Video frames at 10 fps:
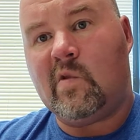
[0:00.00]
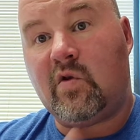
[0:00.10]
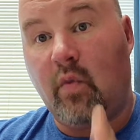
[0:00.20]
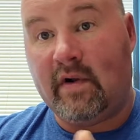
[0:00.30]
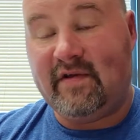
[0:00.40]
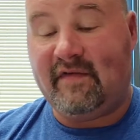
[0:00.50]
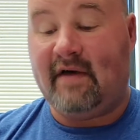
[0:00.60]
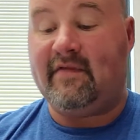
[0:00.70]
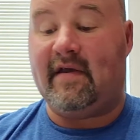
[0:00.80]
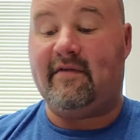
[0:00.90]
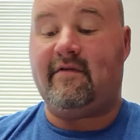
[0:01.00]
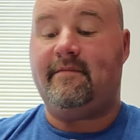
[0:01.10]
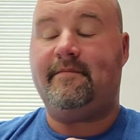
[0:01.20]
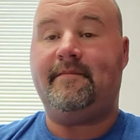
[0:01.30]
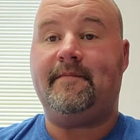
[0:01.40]
25 cents.
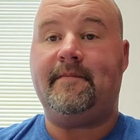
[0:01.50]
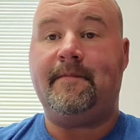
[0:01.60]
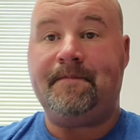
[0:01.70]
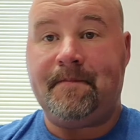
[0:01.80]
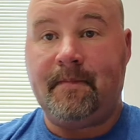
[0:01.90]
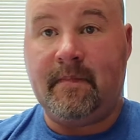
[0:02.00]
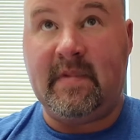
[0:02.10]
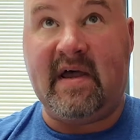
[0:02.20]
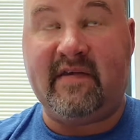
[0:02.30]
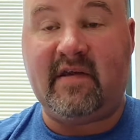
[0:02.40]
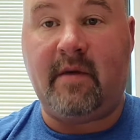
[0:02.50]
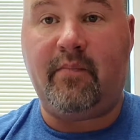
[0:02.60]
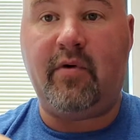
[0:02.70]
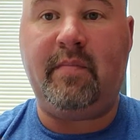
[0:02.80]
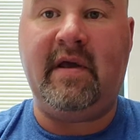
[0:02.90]
Next
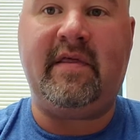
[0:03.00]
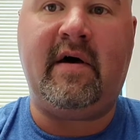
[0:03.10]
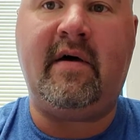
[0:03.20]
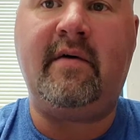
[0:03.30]
up would be the